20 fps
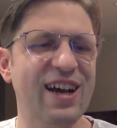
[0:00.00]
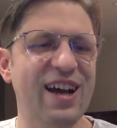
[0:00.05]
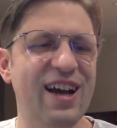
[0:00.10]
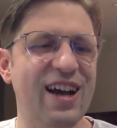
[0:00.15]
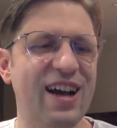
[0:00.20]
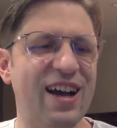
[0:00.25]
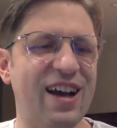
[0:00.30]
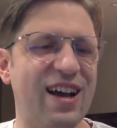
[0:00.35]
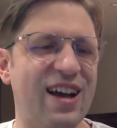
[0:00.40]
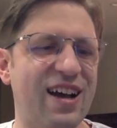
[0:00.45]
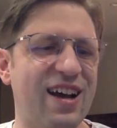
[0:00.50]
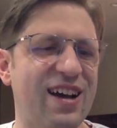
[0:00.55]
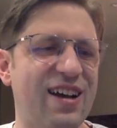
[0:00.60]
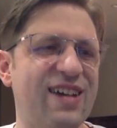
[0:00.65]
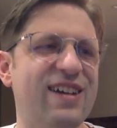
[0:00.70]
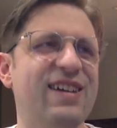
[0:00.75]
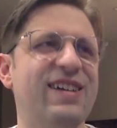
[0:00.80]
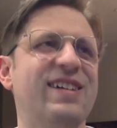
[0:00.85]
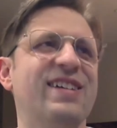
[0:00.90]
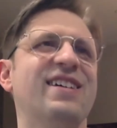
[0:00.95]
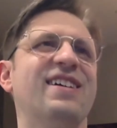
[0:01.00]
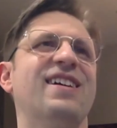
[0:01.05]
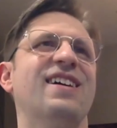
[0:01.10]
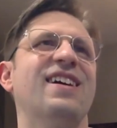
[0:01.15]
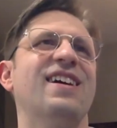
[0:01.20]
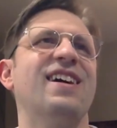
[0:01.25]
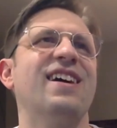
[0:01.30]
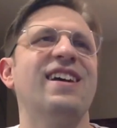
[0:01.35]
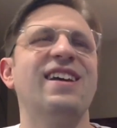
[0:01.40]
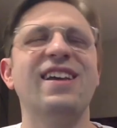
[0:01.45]
uh,
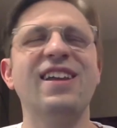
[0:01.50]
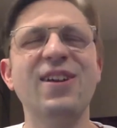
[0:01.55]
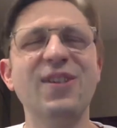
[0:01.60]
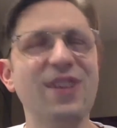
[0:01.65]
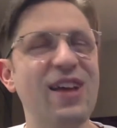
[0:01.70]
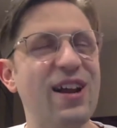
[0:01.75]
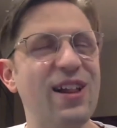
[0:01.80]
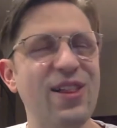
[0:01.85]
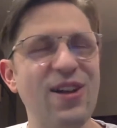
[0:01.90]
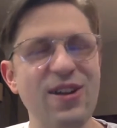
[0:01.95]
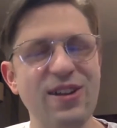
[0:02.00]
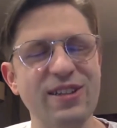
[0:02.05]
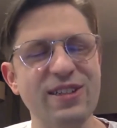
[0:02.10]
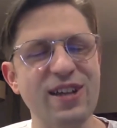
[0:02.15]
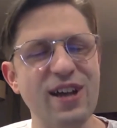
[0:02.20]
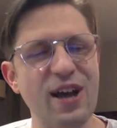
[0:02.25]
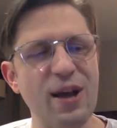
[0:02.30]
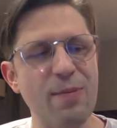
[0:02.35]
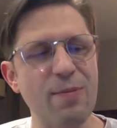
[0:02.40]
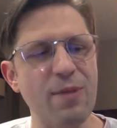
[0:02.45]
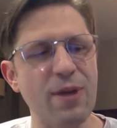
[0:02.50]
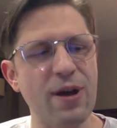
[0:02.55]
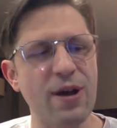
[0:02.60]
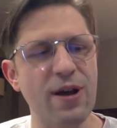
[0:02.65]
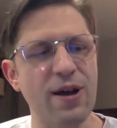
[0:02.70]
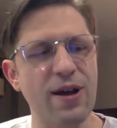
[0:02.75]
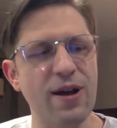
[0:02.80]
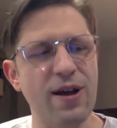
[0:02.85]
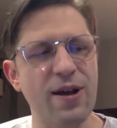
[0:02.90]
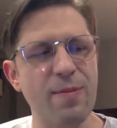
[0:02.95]
you don't get a lot of time.
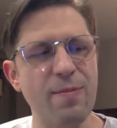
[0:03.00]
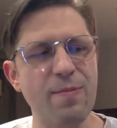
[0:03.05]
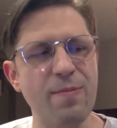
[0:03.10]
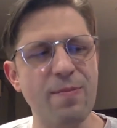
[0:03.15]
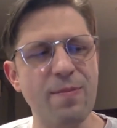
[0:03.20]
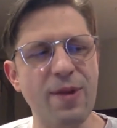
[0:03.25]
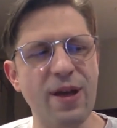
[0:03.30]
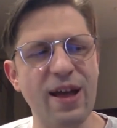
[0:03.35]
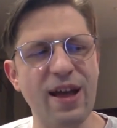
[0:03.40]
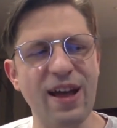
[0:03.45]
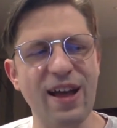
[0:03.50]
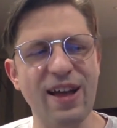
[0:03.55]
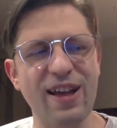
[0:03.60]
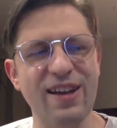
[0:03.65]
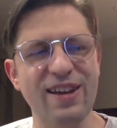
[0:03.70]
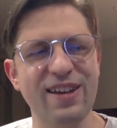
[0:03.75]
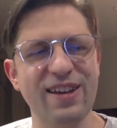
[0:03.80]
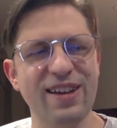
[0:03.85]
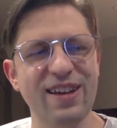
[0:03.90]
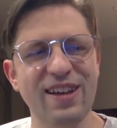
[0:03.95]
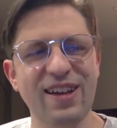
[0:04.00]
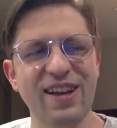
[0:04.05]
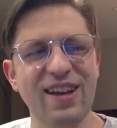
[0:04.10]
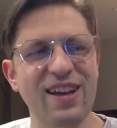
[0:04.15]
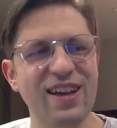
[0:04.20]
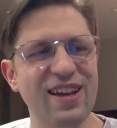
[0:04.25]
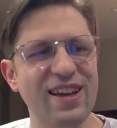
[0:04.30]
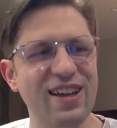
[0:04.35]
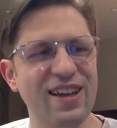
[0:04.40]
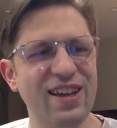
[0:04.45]
And
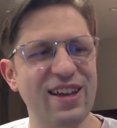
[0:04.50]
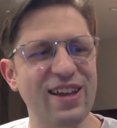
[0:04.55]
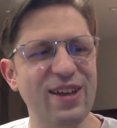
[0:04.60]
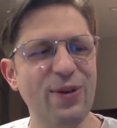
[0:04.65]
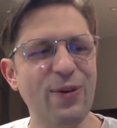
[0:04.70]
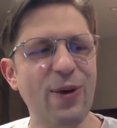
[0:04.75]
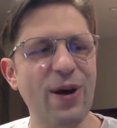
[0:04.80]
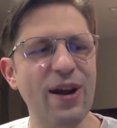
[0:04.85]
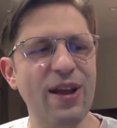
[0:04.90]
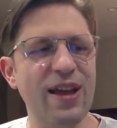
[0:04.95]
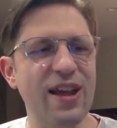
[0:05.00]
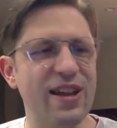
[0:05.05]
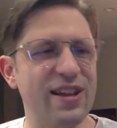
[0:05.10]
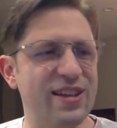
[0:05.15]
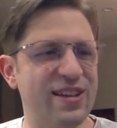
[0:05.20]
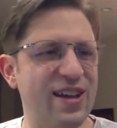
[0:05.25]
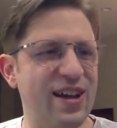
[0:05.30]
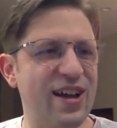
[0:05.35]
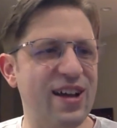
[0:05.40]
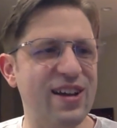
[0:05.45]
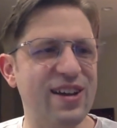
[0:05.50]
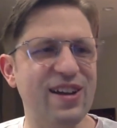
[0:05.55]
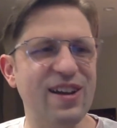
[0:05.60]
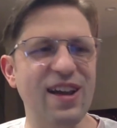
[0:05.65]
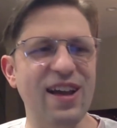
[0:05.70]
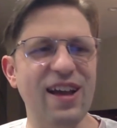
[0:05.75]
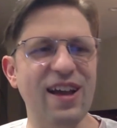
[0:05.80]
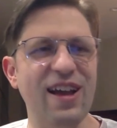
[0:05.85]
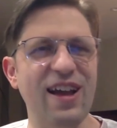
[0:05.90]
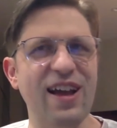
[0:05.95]
you want to get it
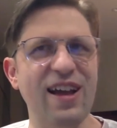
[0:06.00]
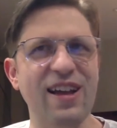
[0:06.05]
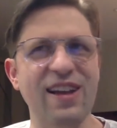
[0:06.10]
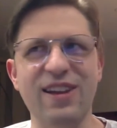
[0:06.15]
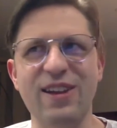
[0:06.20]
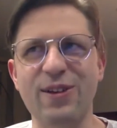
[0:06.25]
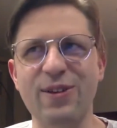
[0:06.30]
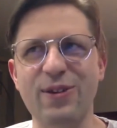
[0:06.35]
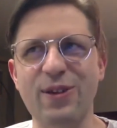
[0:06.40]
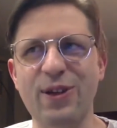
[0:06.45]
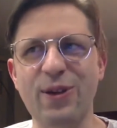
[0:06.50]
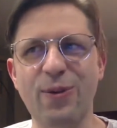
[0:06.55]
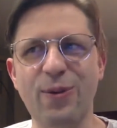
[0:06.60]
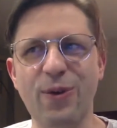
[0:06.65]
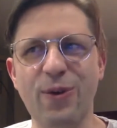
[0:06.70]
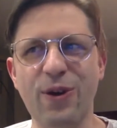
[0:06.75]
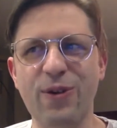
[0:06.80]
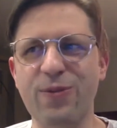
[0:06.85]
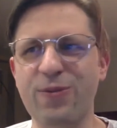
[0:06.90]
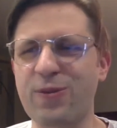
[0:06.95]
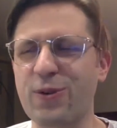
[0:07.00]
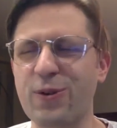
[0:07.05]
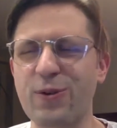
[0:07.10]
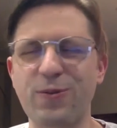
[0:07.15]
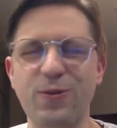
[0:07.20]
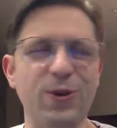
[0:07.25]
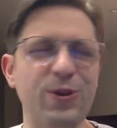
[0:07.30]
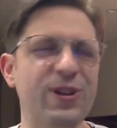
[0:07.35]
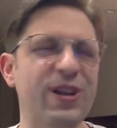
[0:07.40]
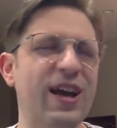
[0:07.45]
done, and you work for a
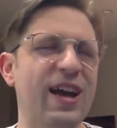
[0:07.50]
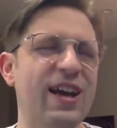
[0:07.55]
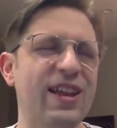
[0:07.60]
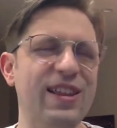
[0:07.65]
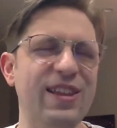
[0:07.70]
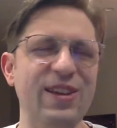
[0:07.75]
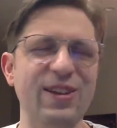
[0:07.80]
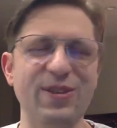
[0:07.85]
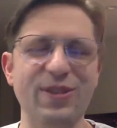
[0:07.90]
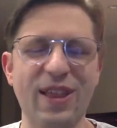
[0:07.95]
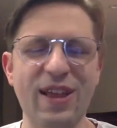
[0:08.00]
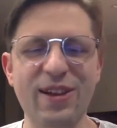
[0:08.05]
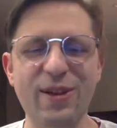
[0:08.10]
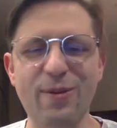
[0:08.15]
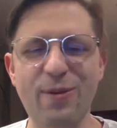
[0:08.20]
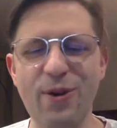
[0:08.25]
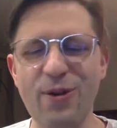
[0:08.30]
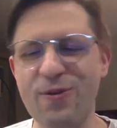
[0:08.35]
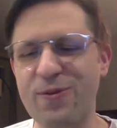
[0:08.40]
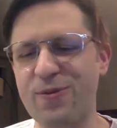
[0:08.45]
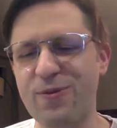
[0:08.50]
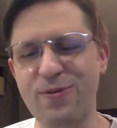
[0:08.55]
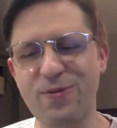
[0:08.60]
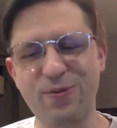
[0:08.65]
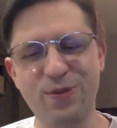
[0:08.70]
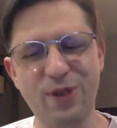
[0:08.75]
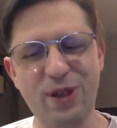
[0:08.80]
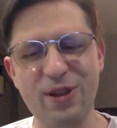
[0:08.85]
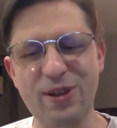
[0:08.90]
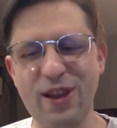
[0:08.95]
full day, and you move,
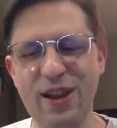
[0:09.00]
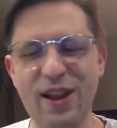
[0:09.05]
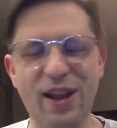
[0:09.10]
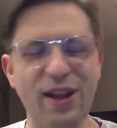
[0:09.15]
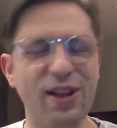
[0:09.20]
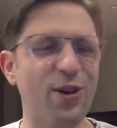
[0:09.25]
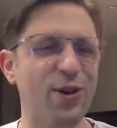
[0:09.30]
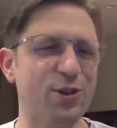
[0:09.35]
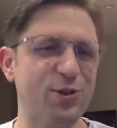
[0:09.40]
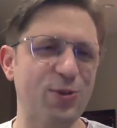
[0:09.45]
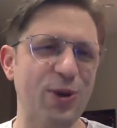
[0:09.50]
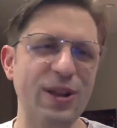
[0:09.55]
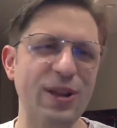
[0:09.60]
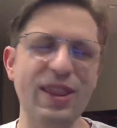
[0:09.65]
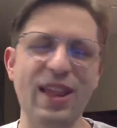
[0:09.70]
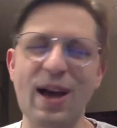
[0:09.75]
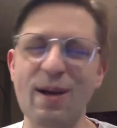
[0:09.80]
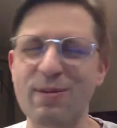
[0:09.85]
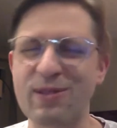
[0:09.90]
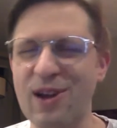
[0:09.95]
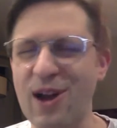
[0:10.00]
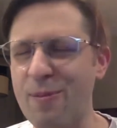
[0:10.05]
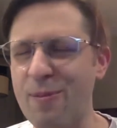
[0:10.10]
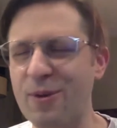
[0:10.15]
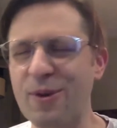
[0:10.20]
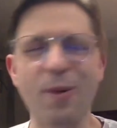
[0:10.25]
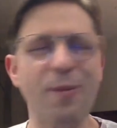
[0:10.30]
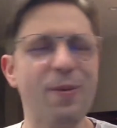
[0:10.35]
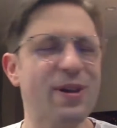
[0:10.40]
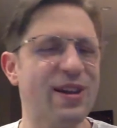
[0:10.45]
and then I close one laptop
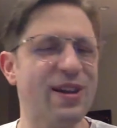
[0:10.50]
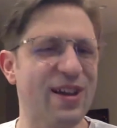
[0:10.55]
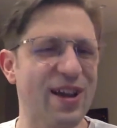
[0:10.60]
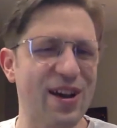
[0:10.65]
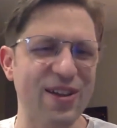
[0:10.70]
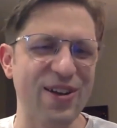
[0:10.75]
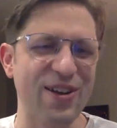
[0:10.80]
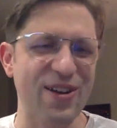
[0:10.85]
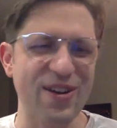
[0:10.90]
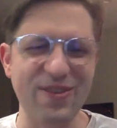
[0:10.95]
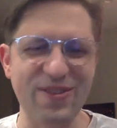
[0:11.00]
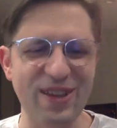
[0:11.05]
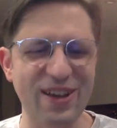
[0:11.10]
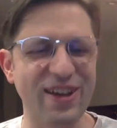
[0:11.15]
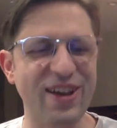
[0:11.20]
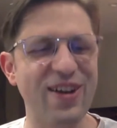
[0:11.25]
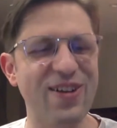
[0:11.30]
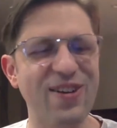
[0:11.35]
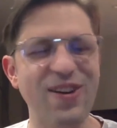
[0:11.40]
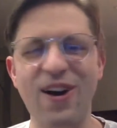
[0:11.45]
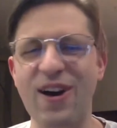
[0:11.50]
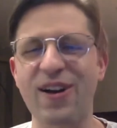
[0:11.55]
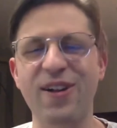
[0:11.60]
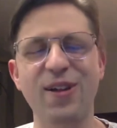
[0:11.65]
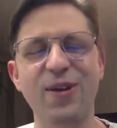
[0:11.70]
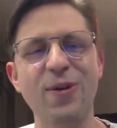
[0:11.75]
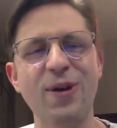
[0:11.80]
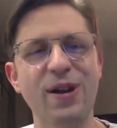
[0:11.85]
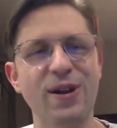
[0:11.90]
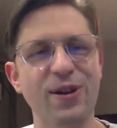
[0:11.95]
and open the other, and I'm like, oh god, all
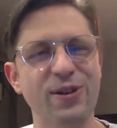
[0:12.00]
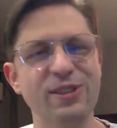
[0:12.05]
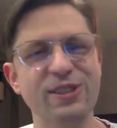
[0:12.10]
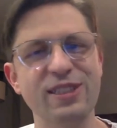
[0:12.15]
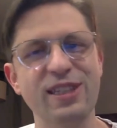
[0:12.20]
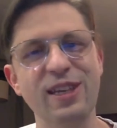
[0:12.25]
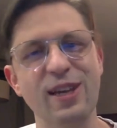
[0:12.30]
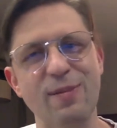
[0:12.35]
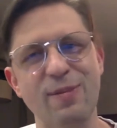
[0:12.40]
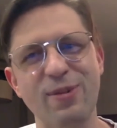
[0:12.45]
I want to do is sleep.